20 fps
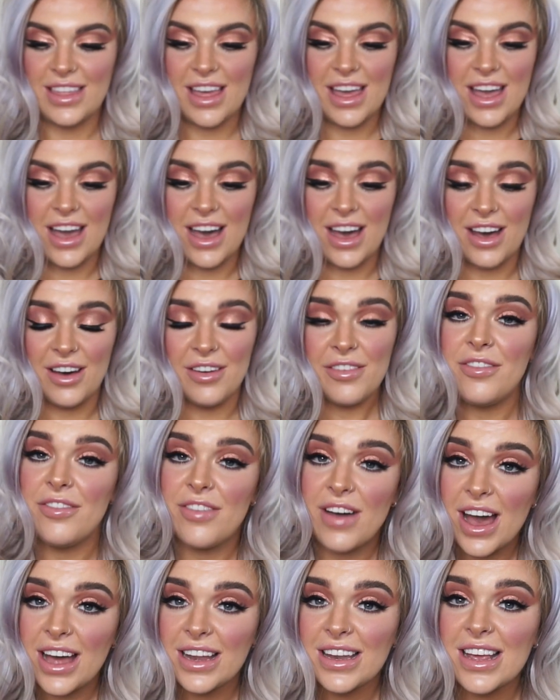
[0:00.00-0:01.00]
they are
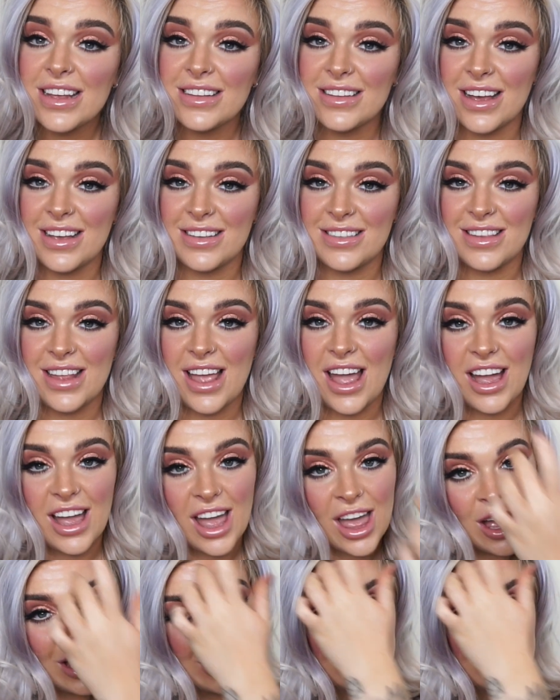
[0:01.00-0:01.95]
fantastic.